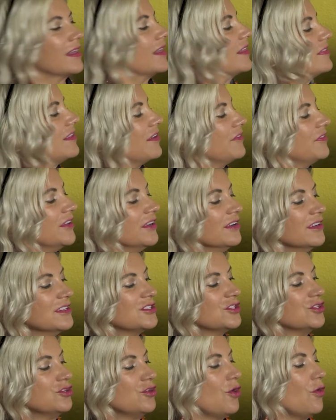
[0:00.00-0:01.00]
Now,
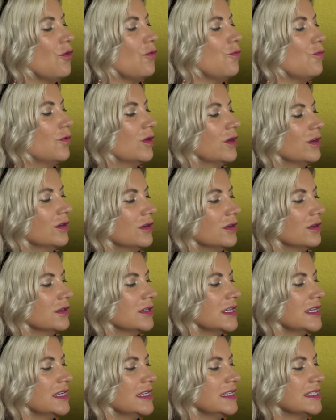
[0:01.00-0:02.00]
there's no
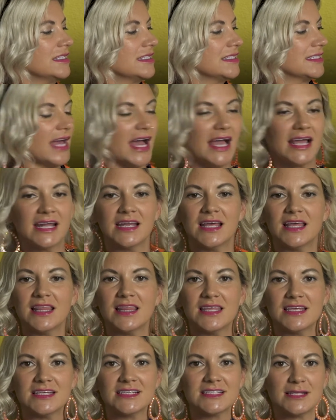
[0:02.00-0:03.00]
word inside
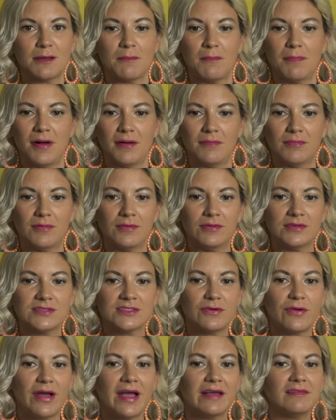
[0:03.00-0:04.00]
this bubble,
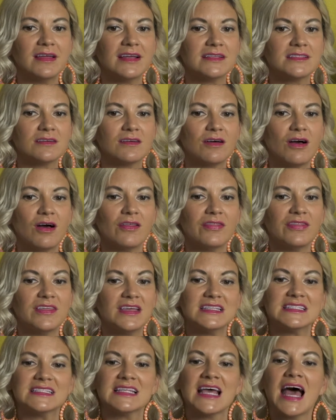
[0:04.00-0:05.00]
so I like to call
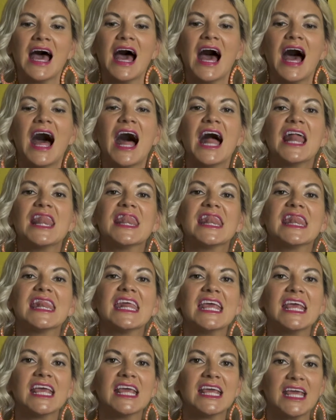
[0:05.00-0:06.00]
this a
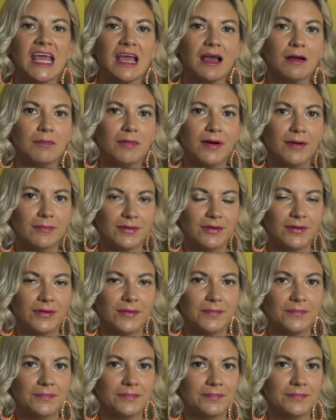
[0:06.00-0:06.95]
thinking bubble,